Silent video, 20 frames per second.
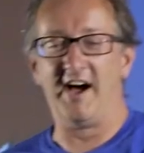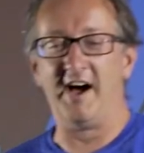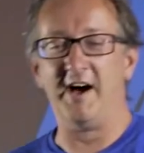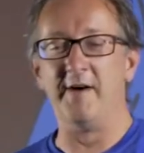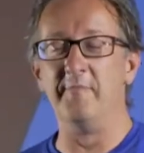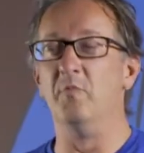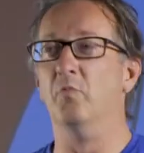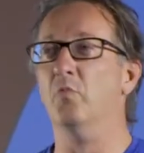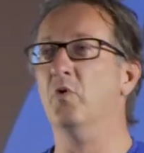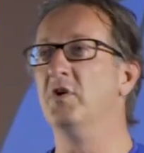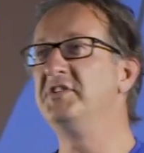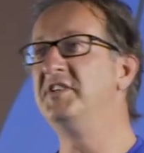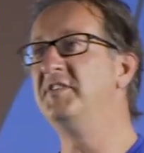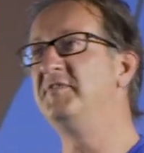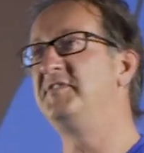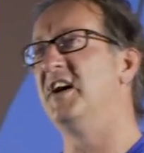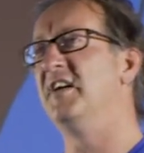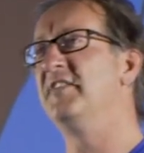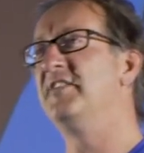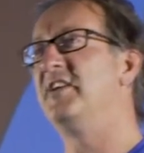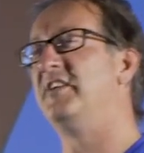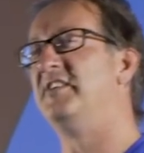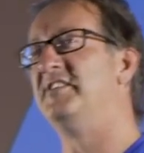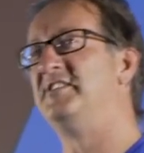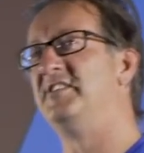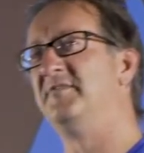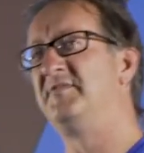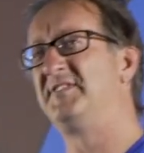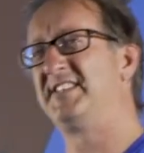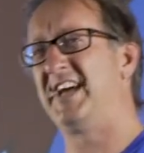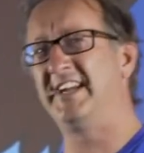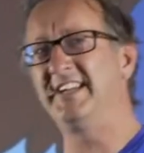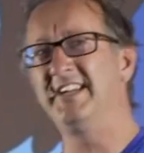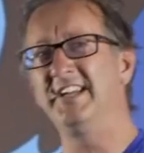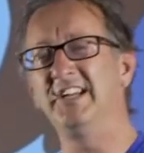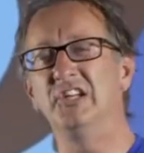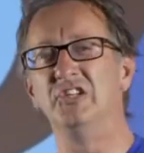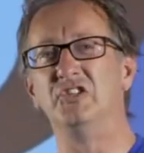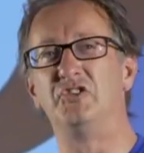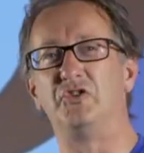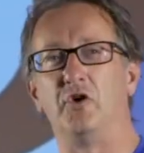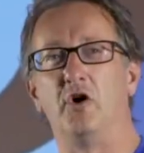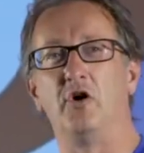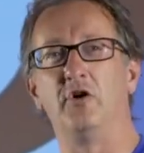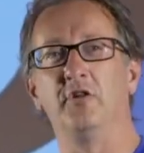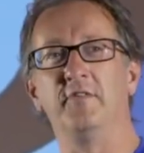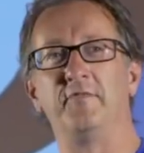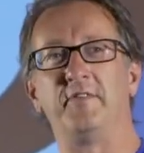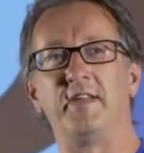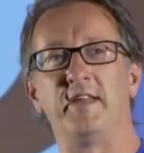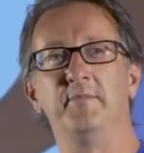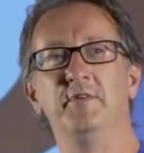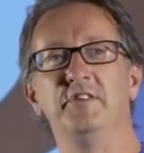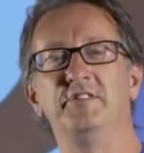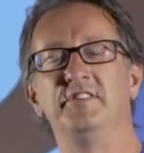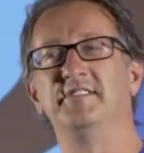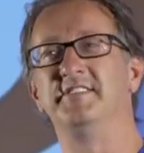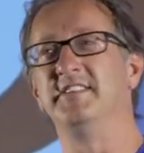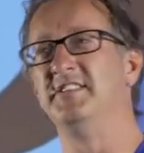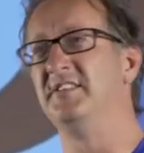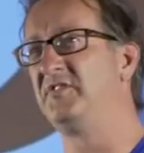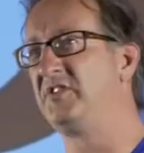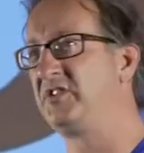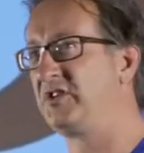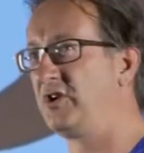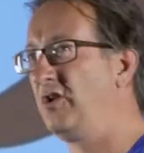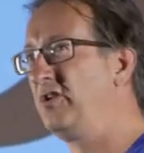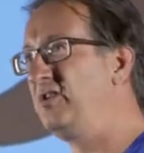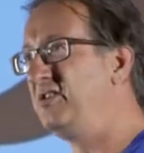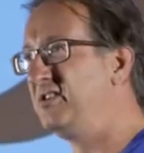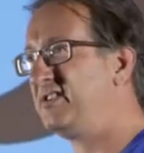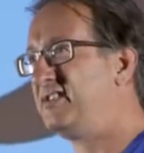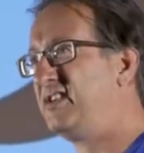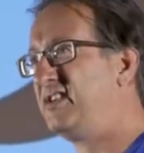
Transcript: Um, what you've done there is you've taken control of your images and you've shown